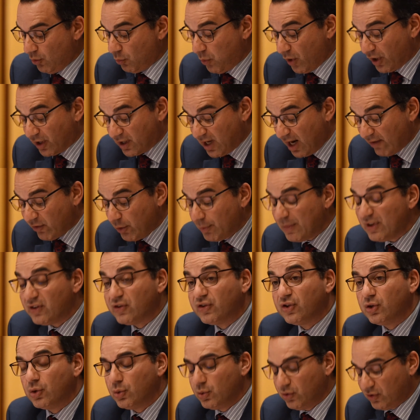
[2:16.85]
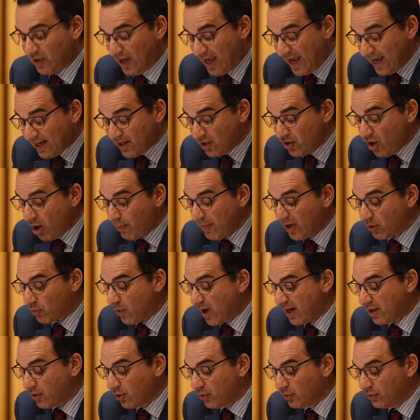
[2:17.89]
where governments use economic
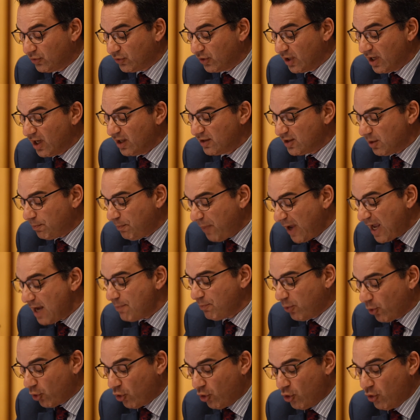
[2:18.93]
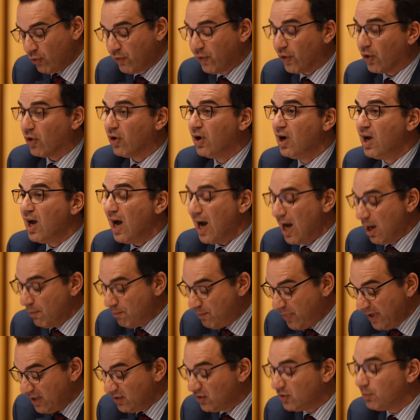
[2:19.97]
records to paper over
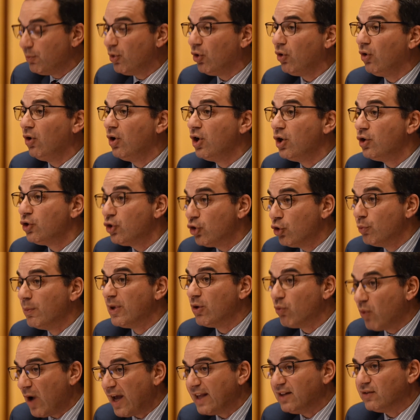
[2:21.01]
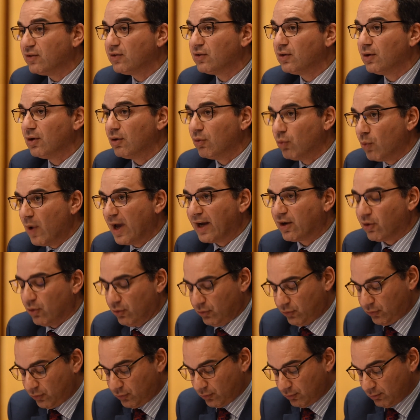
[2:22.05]
abysmal human rights
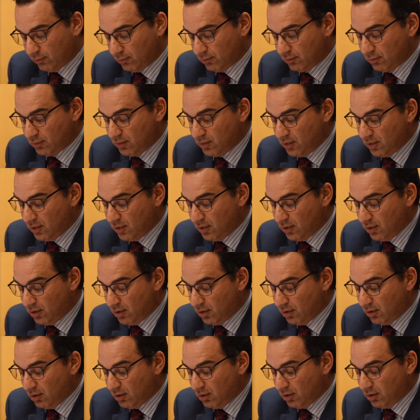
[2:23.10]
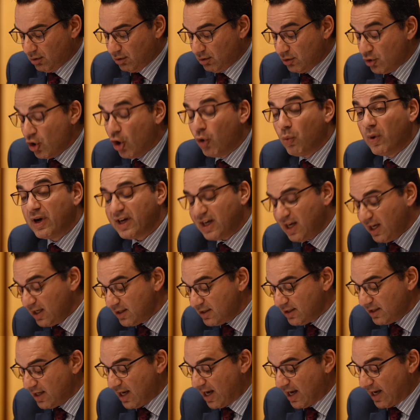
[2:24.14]
records. No one
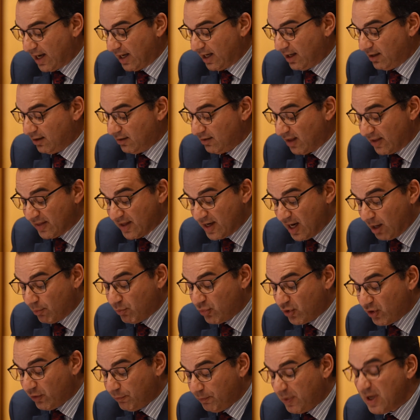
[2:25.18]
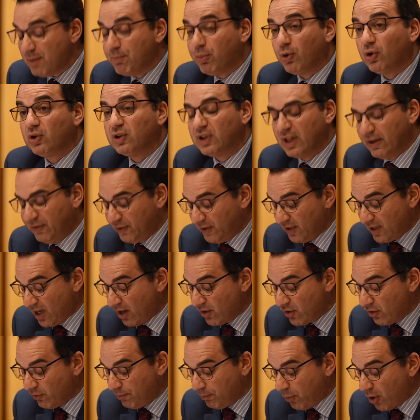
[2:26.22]
can deny that the number of people lifted
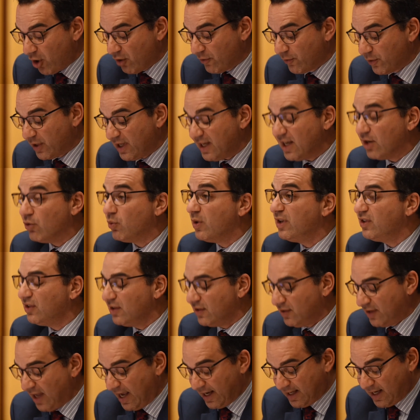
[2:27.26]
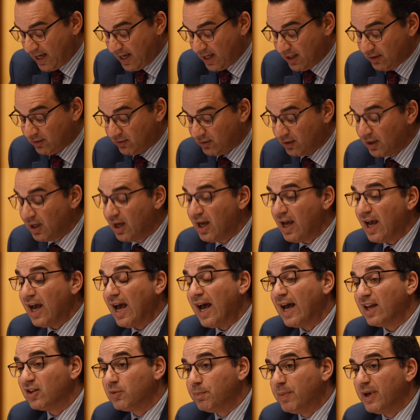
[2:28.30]
out of poverty in recent decades
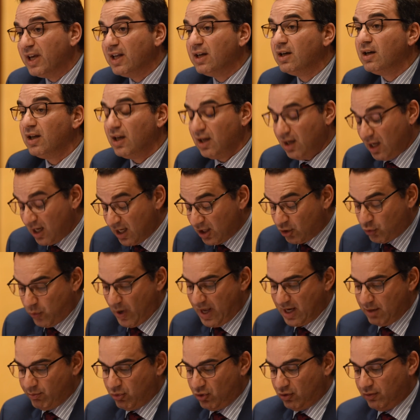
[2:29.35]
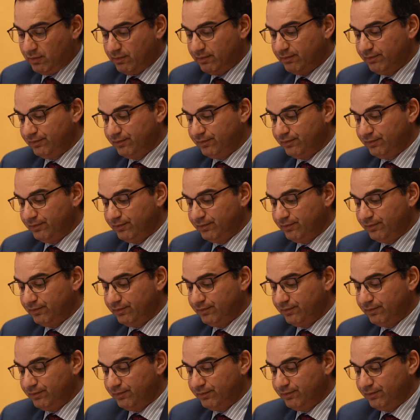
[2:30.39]
has been incredible.